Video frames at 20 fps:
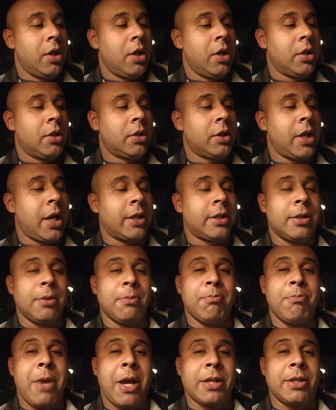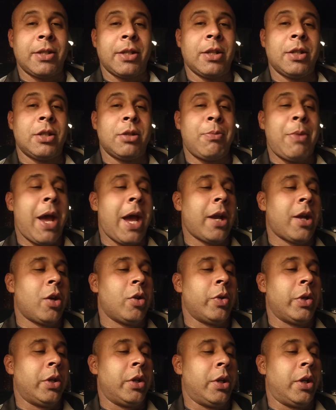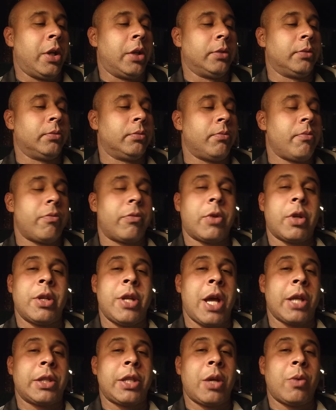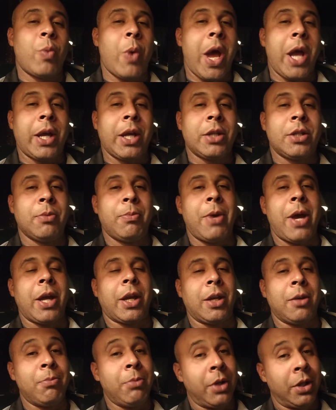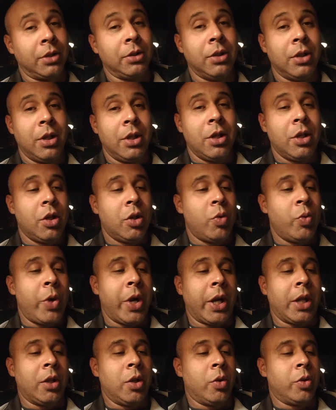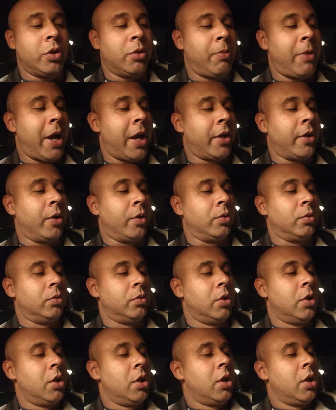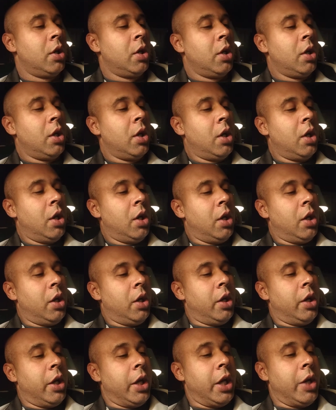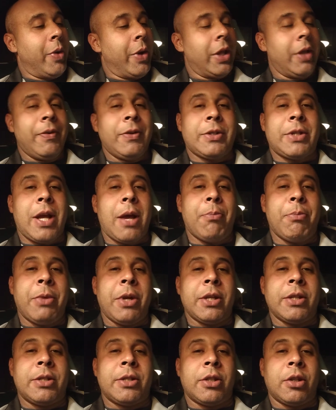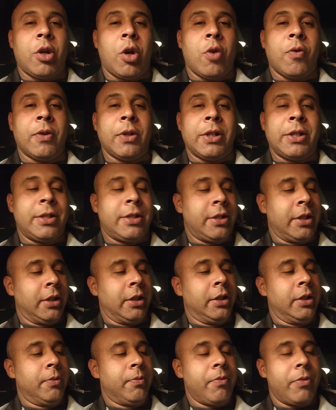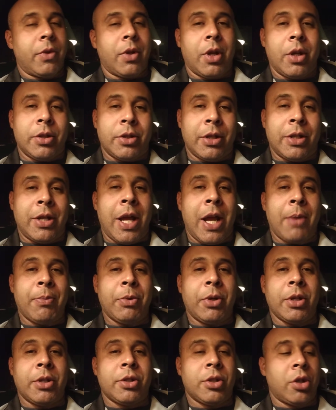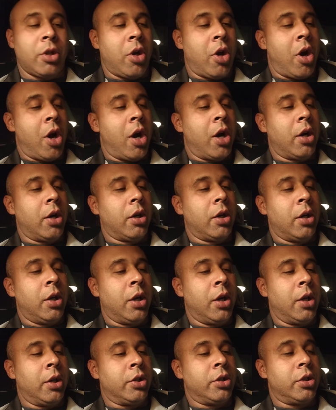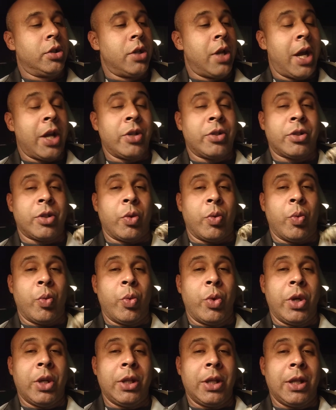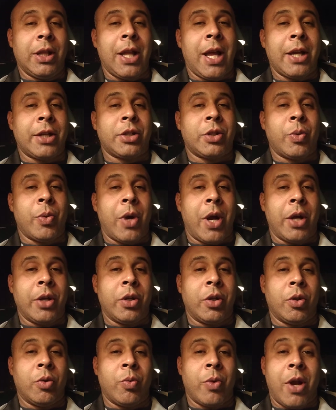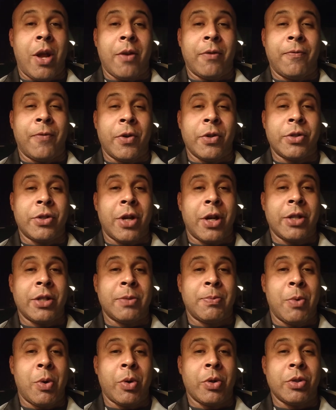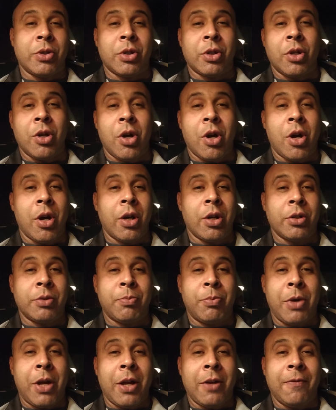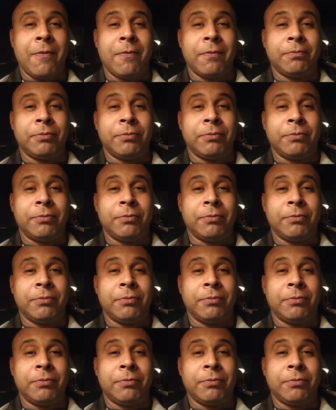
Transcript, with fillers: It's got some Mexican tobacco in there. Not that wacky tobacco, but regular old tobacco. Anyway, let me stop being so overly silly. It's a damn good cigar. Uh, I used to really like Toraño when I first started smoking cigars, probably